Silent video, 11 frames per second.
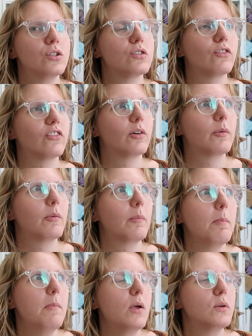So for
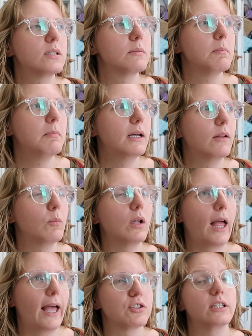most month,
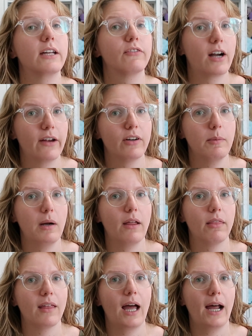well actually for every
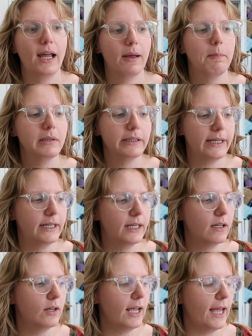month, I am
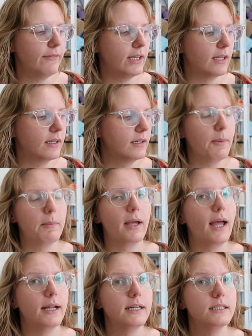planning on having some
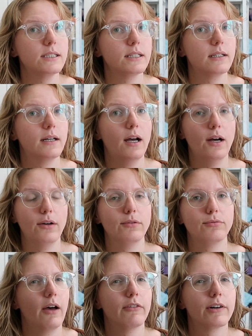kind of
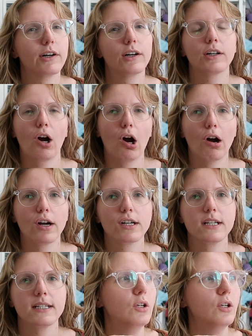cover card.